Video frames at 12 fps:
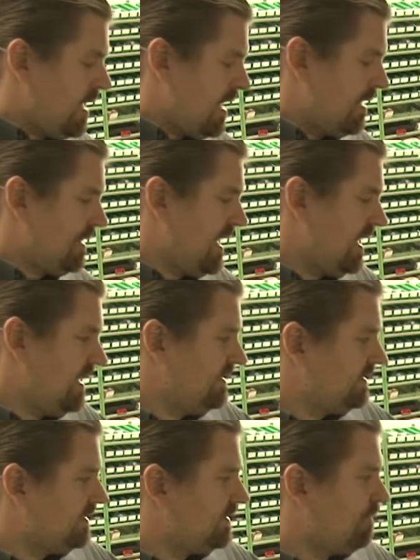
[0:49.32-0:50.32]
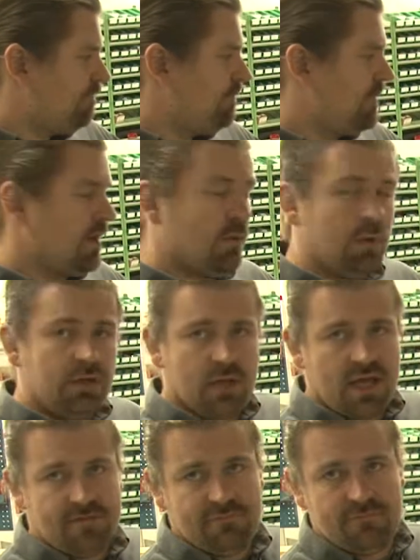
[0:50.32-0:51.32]
And that is that when you
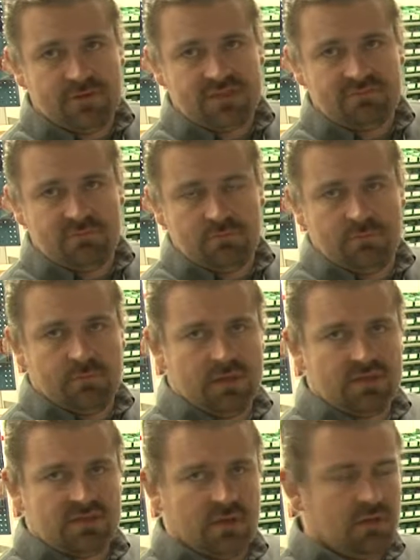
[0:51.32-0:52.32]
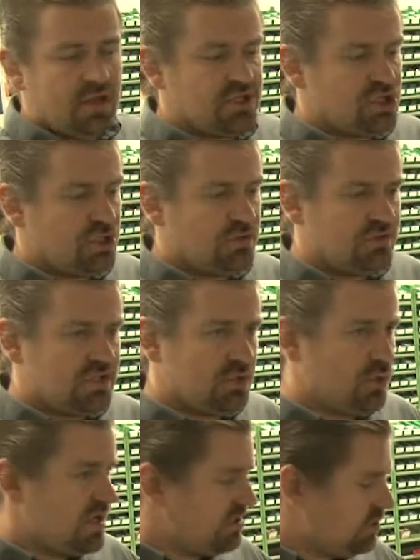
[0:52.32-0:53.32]
have this installation
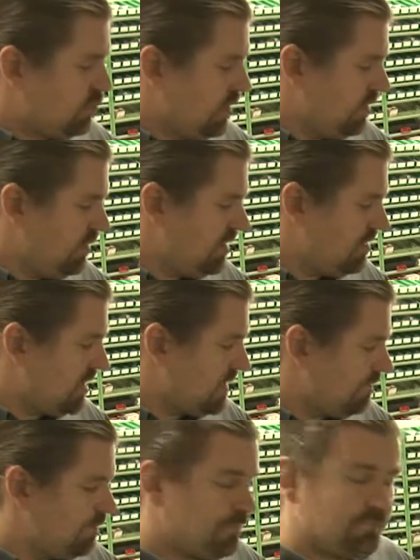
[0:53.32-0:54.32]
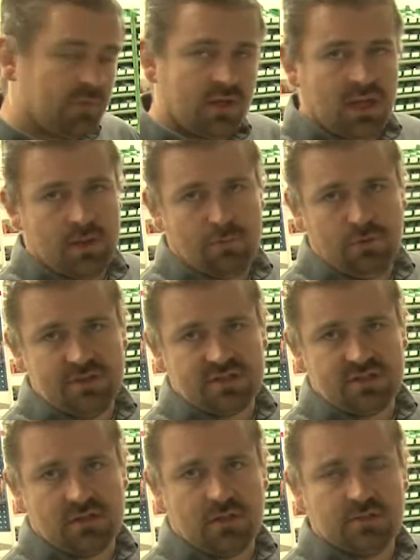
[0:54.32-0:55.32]
situation where you need to get cable
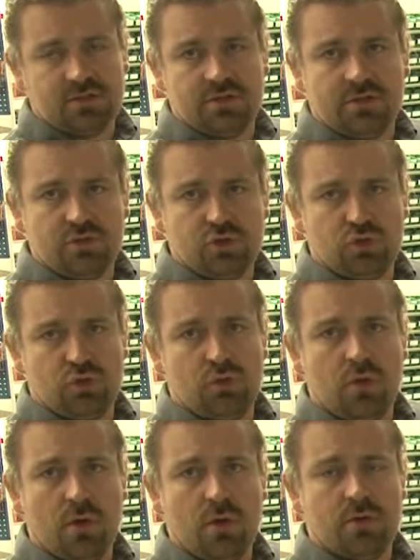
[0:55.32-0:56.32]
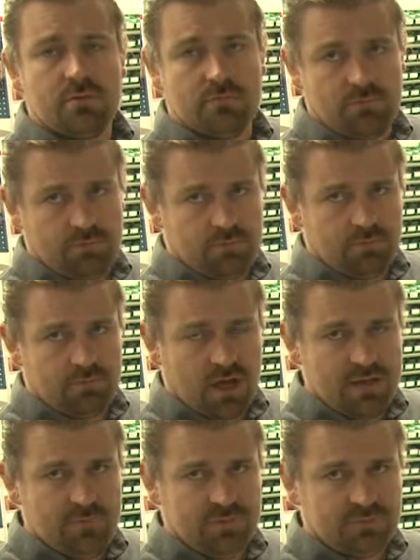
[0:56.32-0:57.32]
installed to
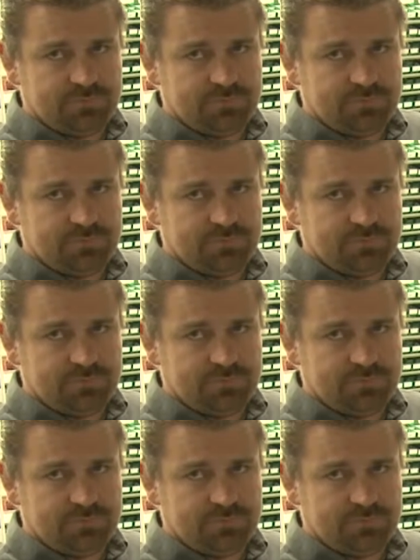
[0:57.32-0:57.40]
pipe,